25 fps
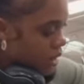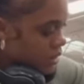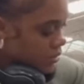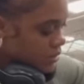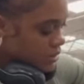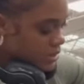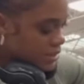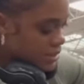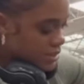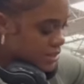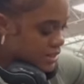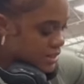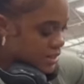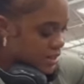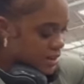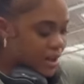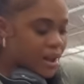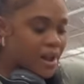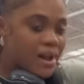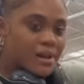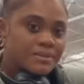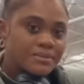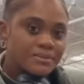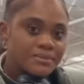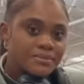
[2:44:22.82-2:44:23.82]
you see
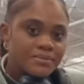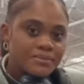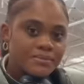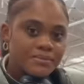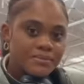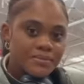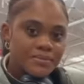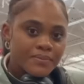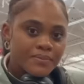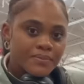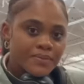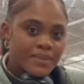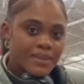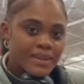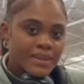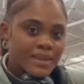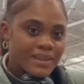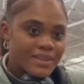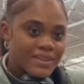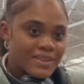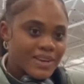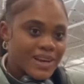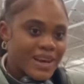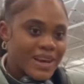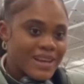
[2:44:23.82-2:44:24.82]

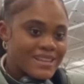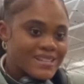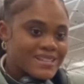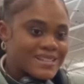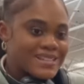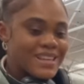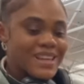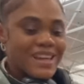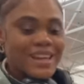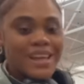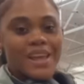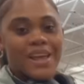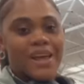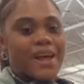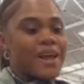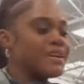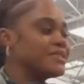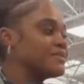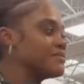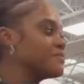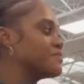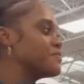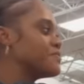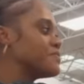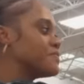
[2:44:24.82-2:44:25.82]
can you guys see
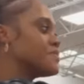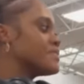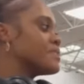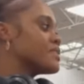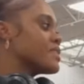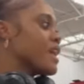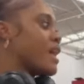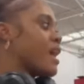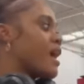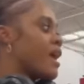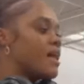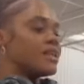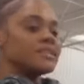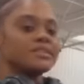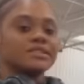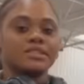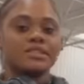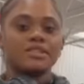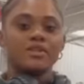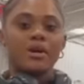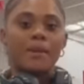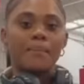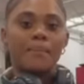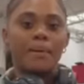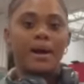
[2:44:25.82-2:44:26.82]

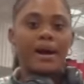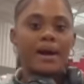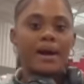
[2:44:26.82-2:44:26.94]
so i'm